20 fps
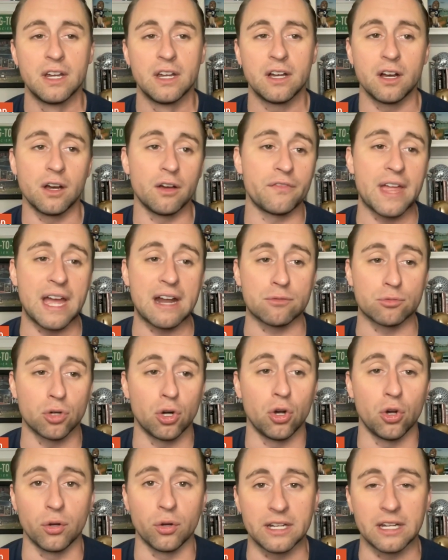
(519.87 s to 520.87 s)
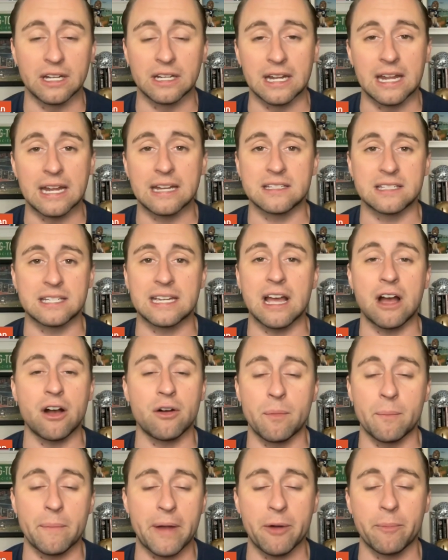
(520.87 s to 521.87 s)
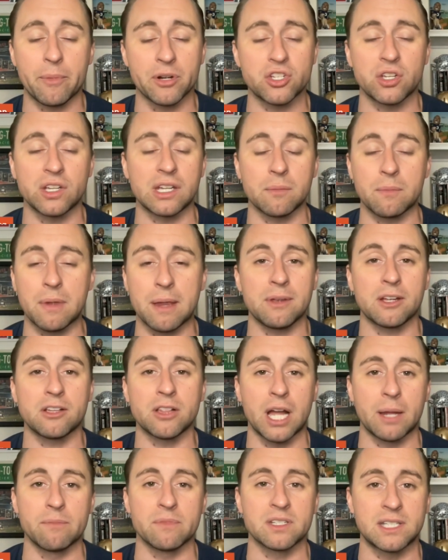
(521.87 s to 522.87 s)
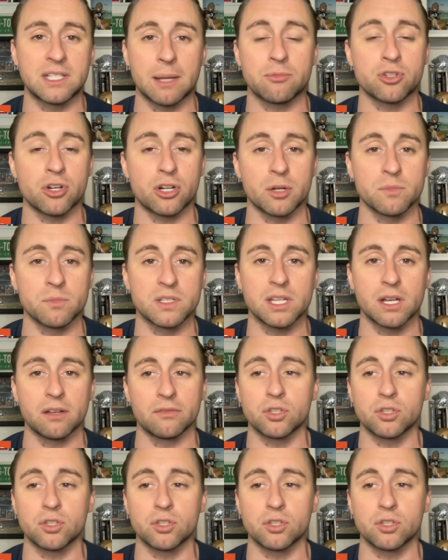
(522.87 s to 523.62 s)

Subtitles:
that role and see how much he can maybe climb this depth chart himself.